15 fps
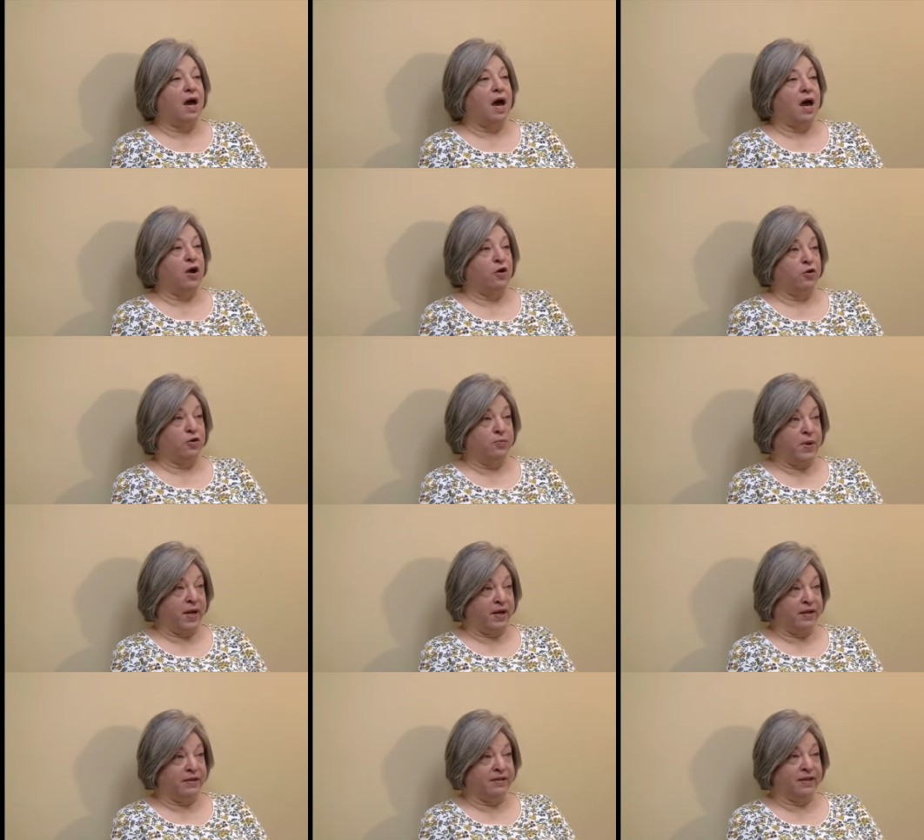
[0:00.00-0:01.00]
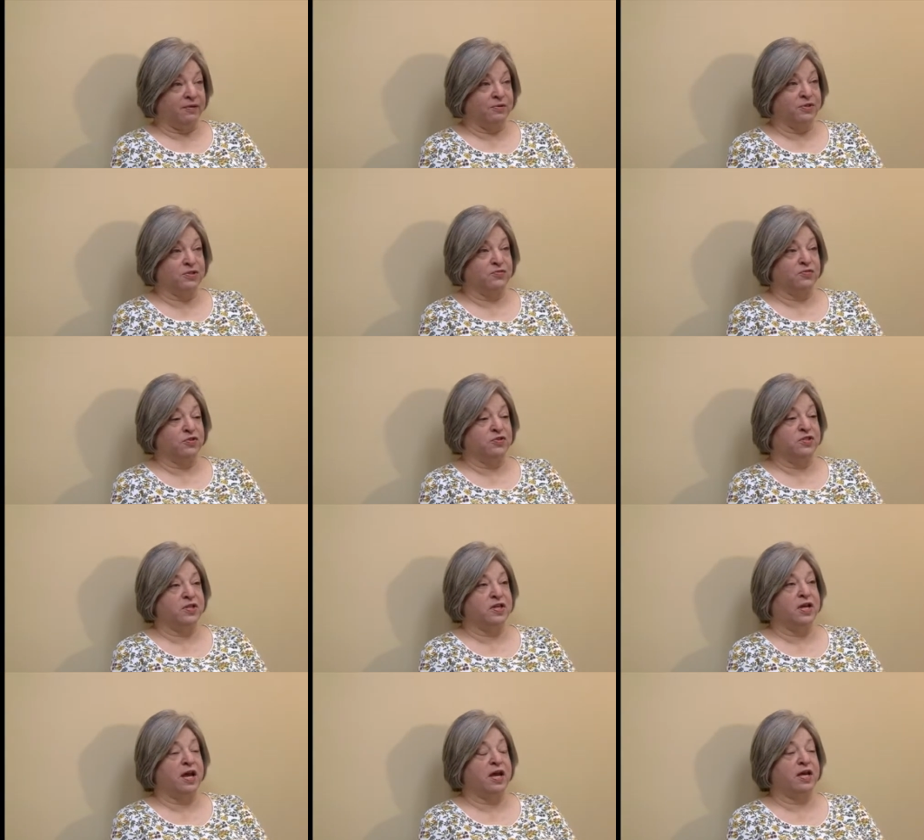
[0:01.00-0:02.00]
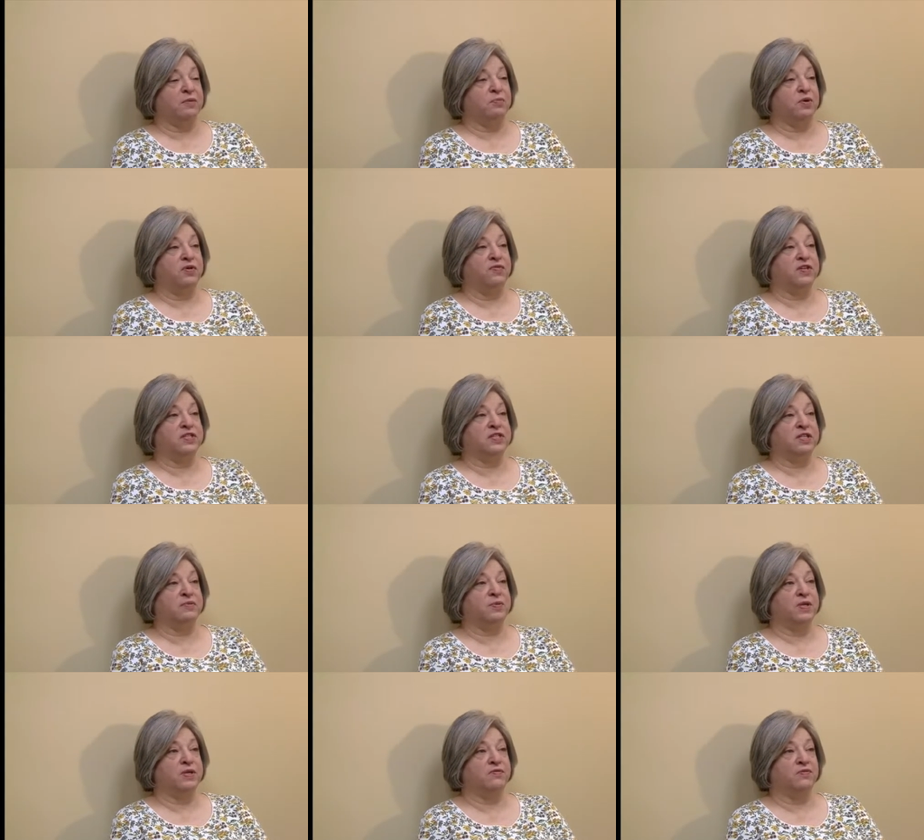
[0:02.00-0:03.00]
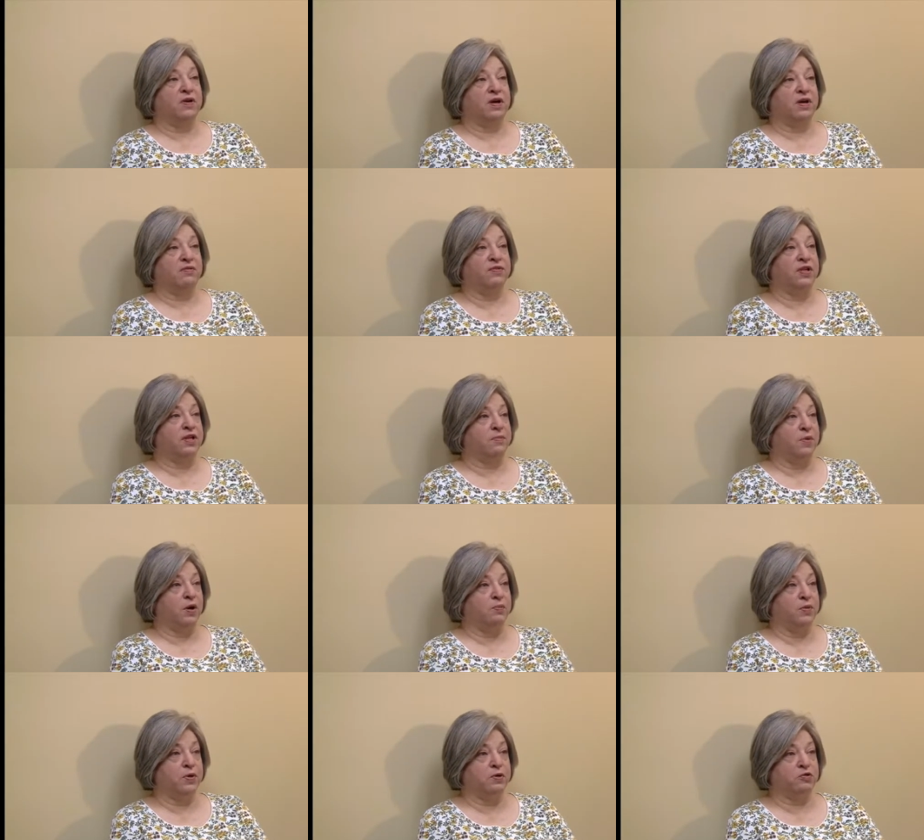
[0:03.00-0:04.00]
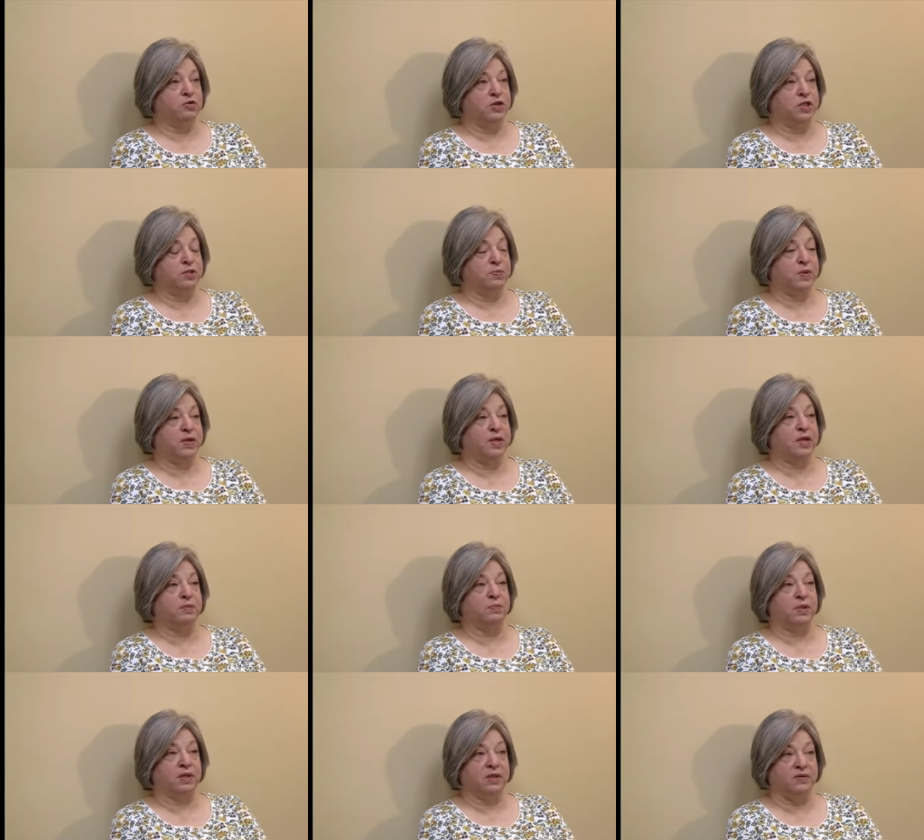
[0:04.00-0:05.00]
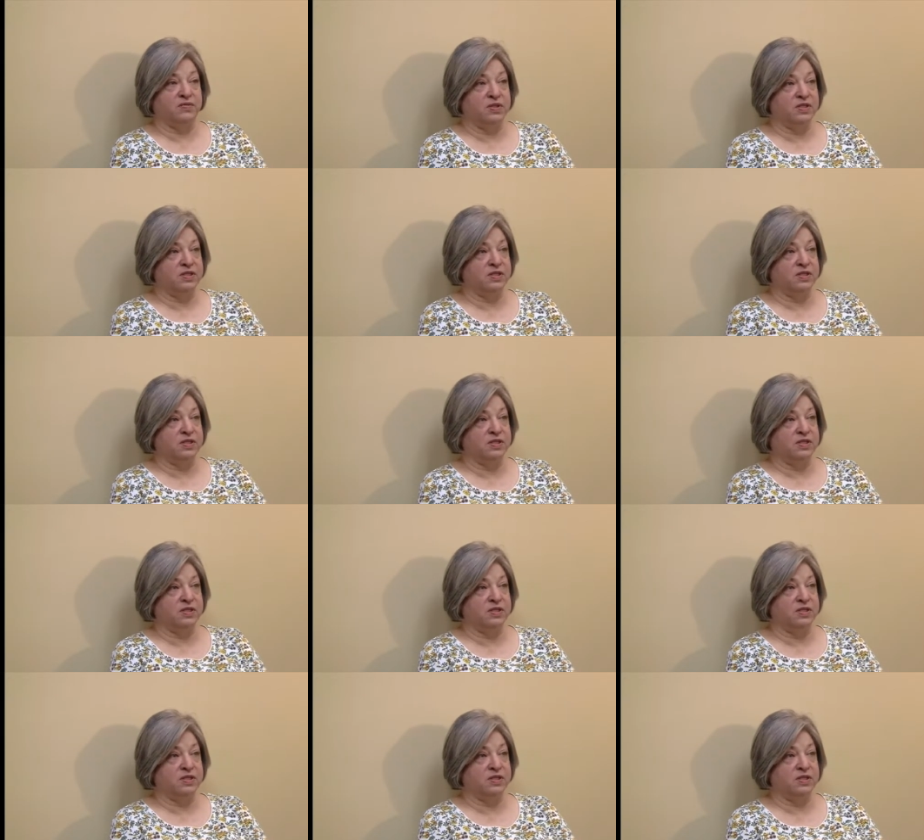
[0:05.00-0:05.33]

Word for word: I heard about it. That was the first thing. I had previously been involved in a bone marrow transplant and believed in